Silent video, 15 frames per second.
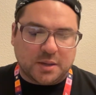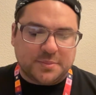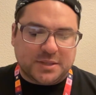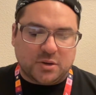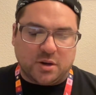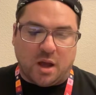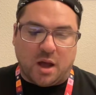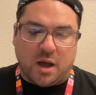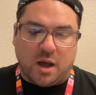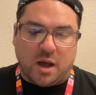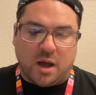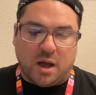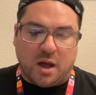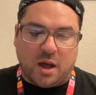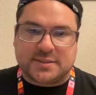It comes out in
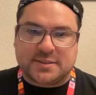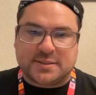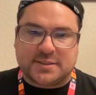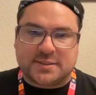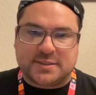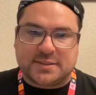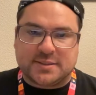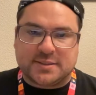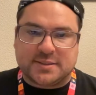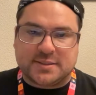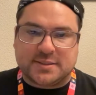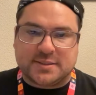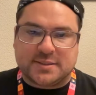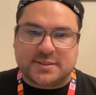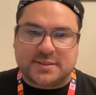August.
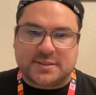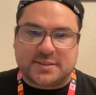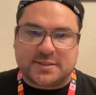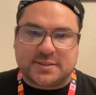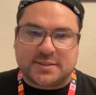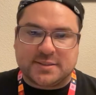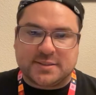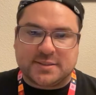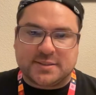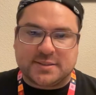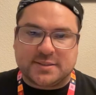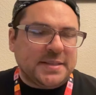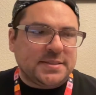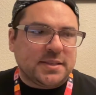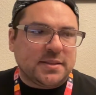And it's
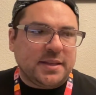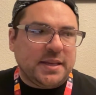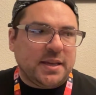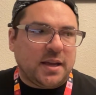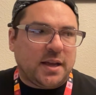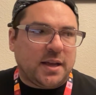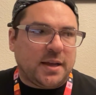basically